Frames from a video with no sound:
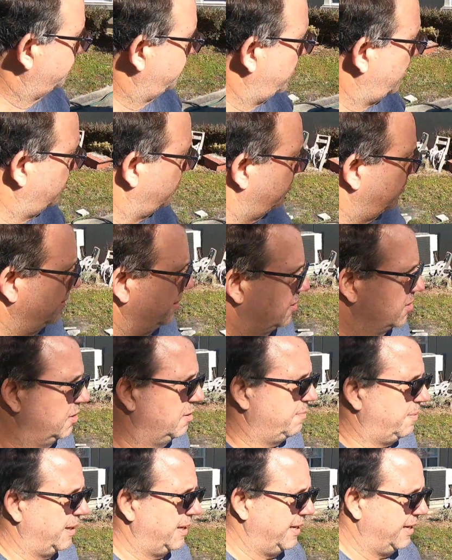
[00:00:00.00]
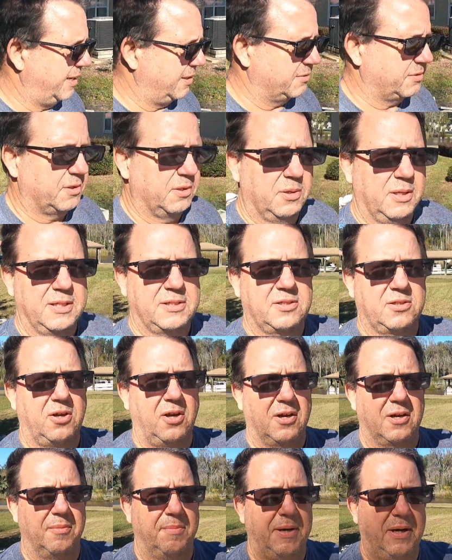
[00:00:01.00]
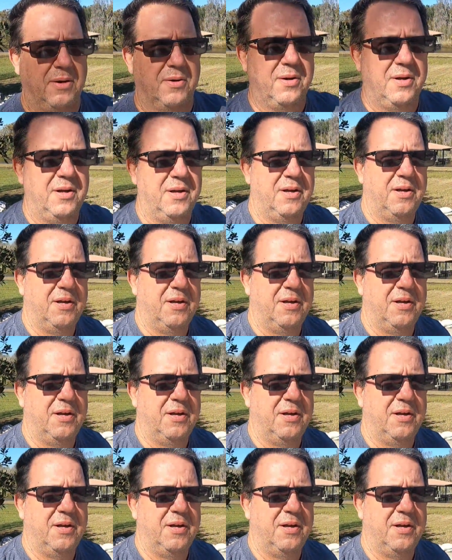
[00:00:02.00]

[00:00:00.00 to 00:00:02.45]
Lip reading: it's probably good by now. So let's talk about,